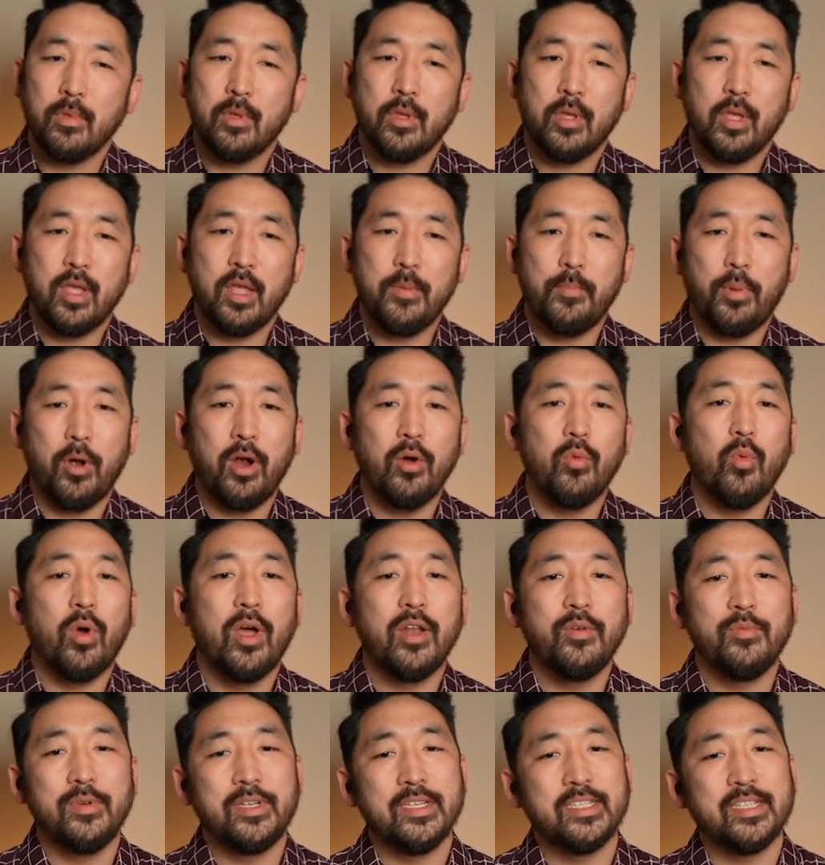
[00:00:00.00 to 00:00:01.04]
In part one,
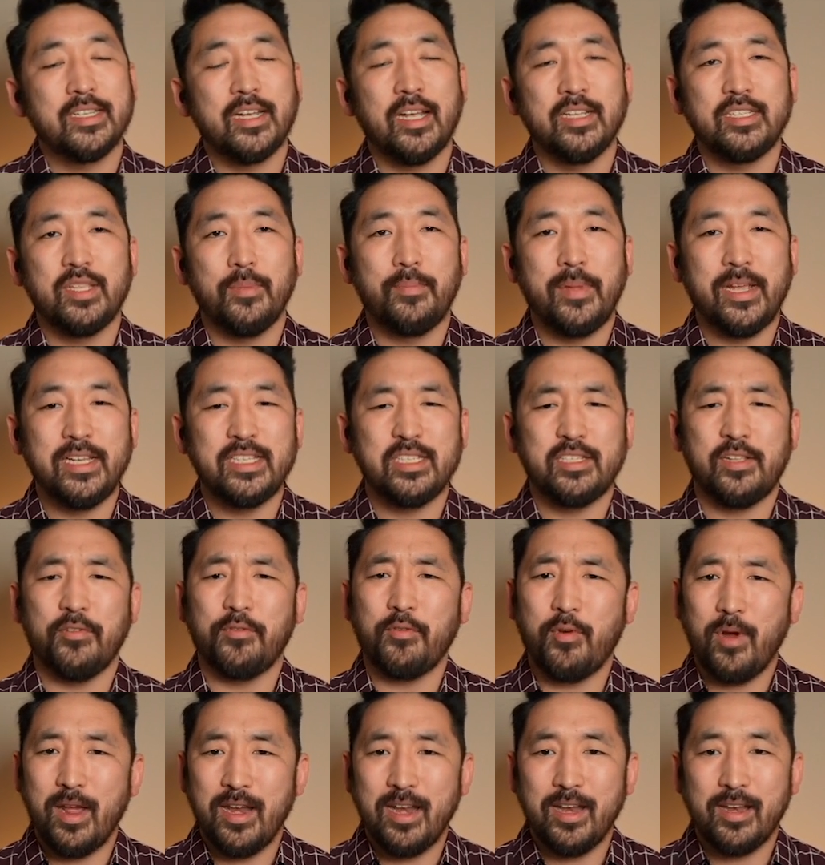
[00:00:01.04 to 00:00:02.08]
we discussed the basis of
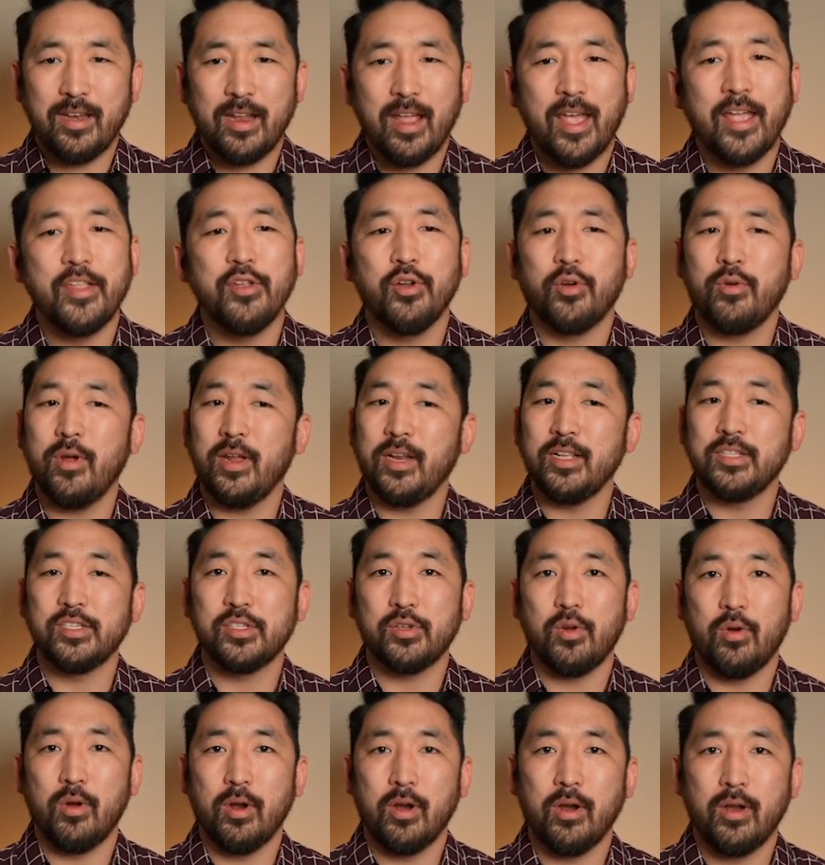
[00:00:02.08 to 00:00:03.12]
credit and your credit
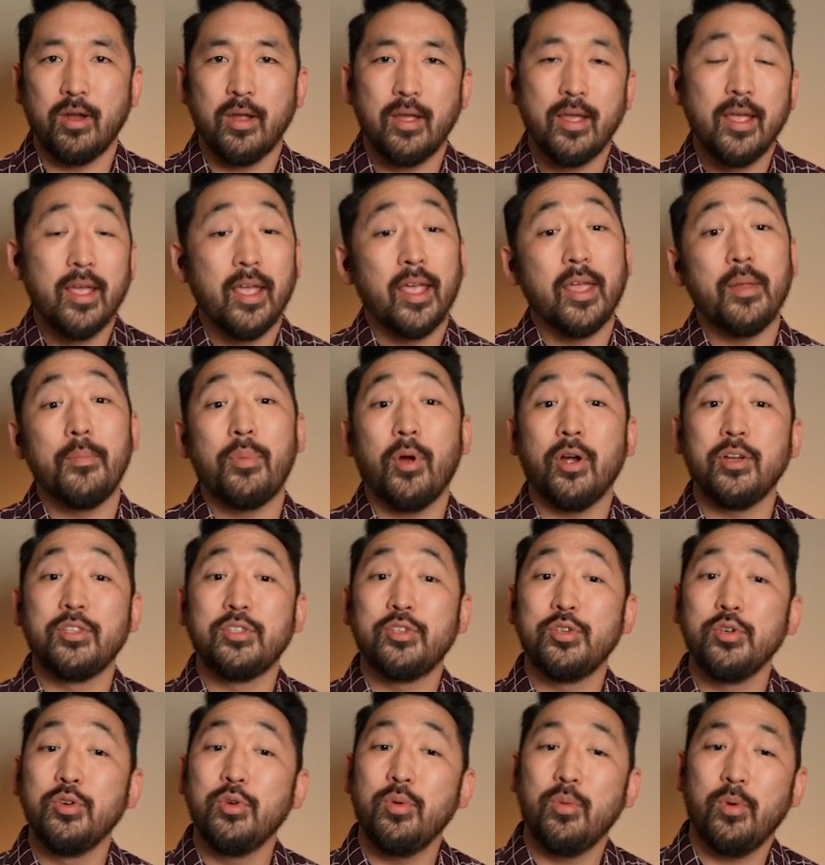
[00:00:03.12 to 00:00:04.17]
score. In part
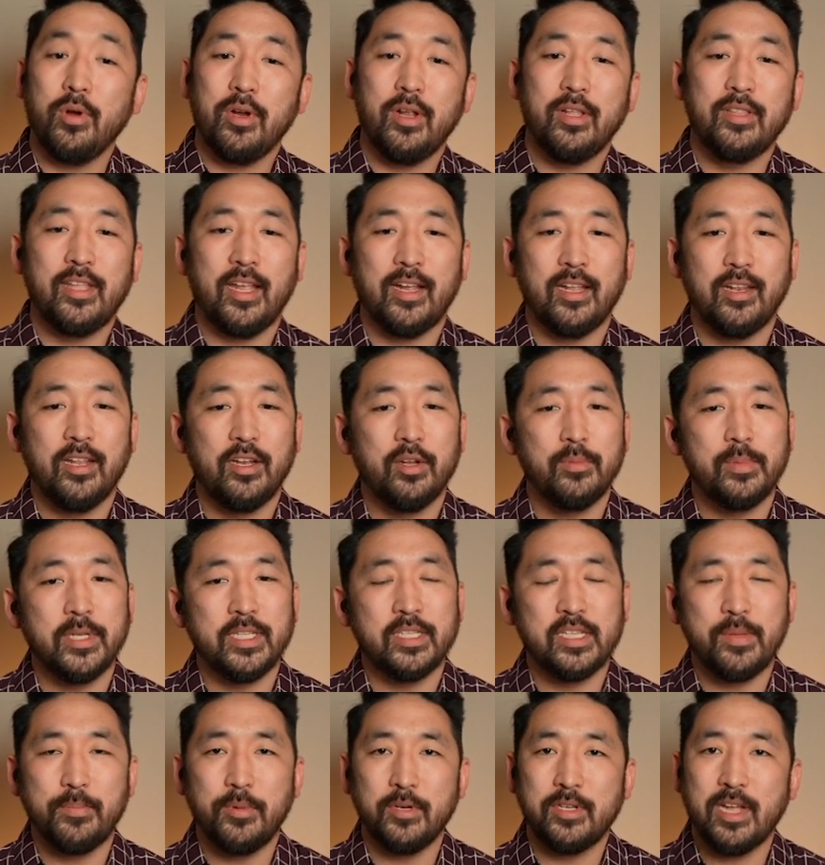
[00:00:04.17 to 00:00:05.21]
two, we're going to take a little bit
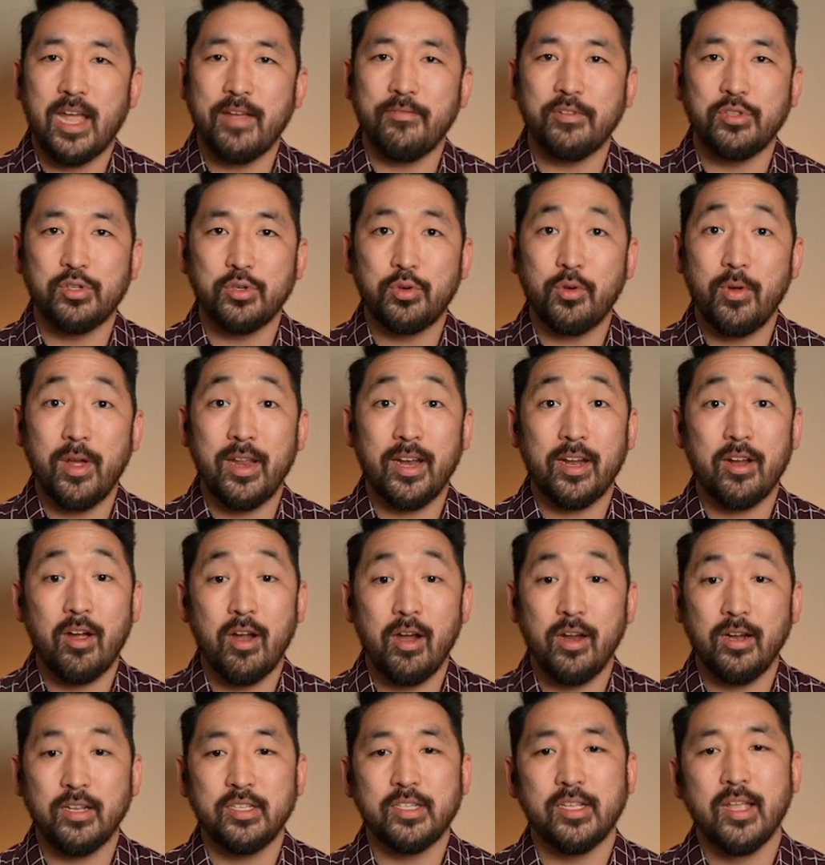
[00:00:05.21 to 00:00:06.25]
deeper dive into credit
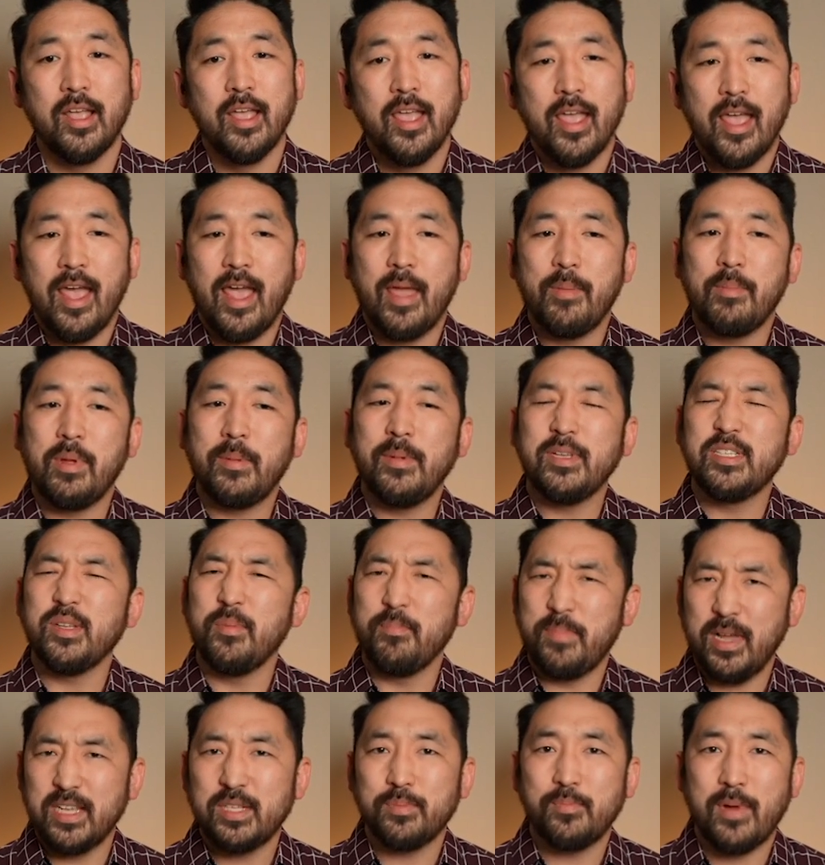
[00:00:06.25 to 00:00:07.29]
cards and maybe some
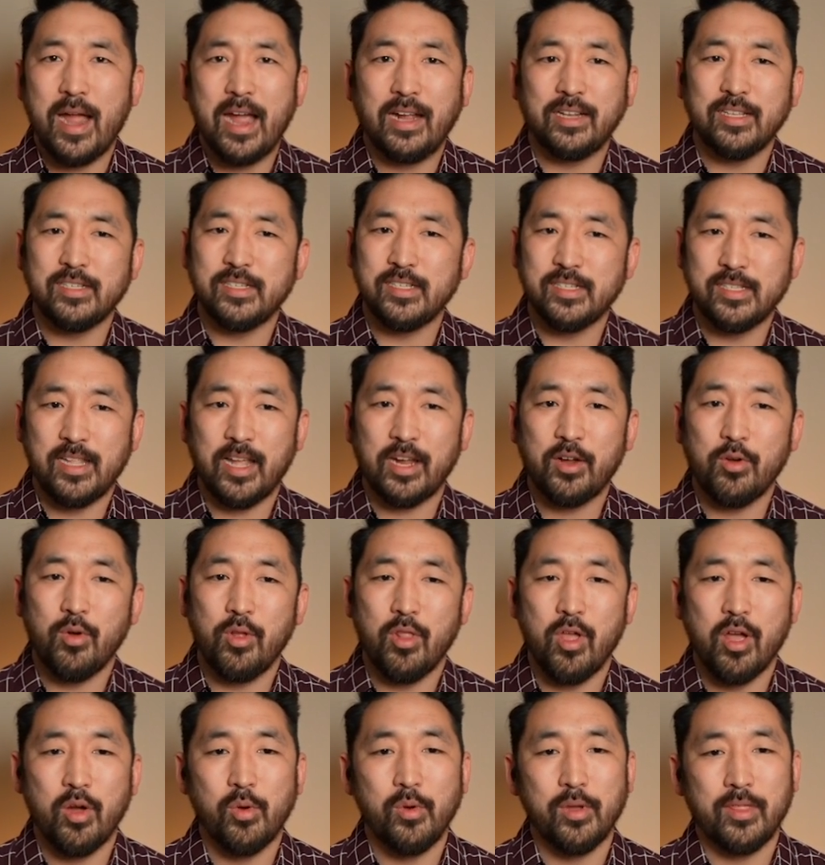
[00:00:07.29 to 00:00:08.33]
best practices that go
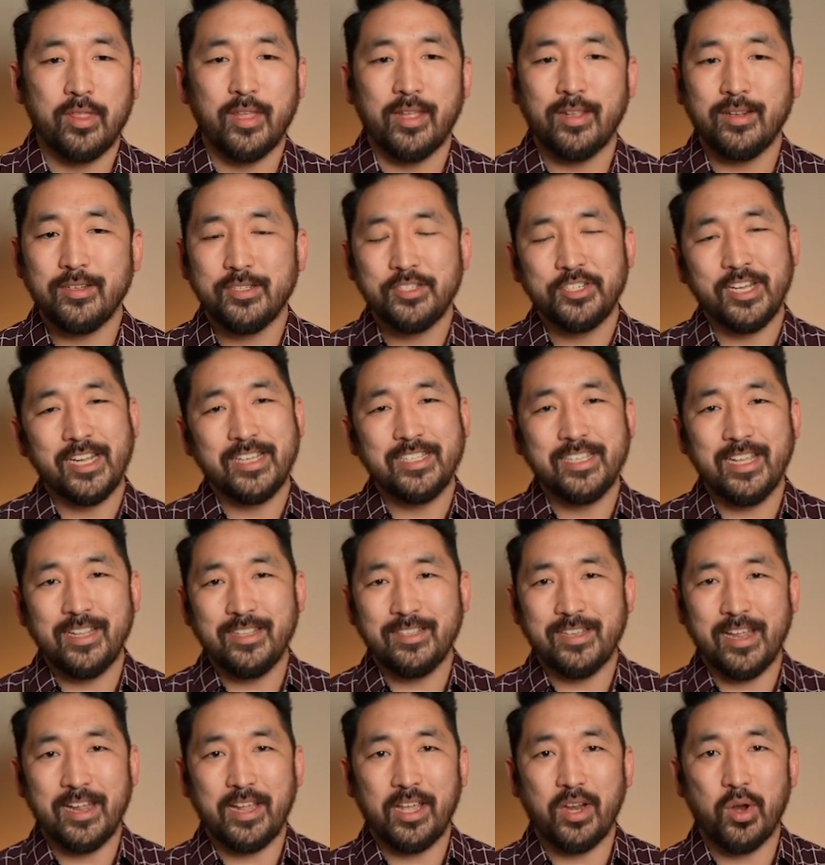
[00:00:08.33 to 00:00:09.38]
along with it. Jason,
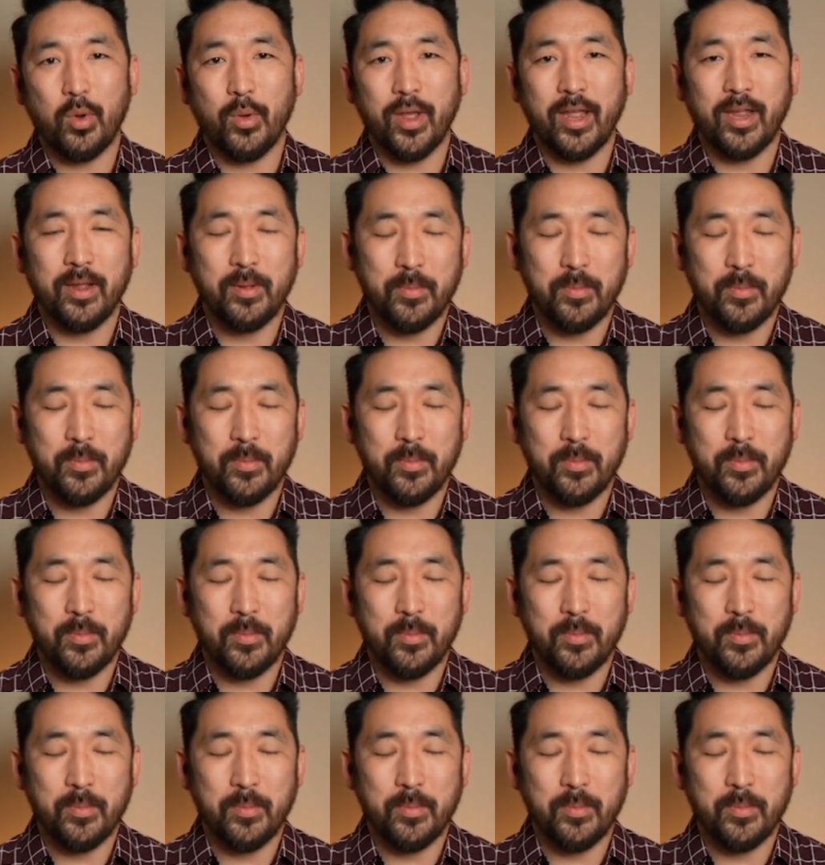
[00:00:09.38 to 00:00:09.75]
take it away.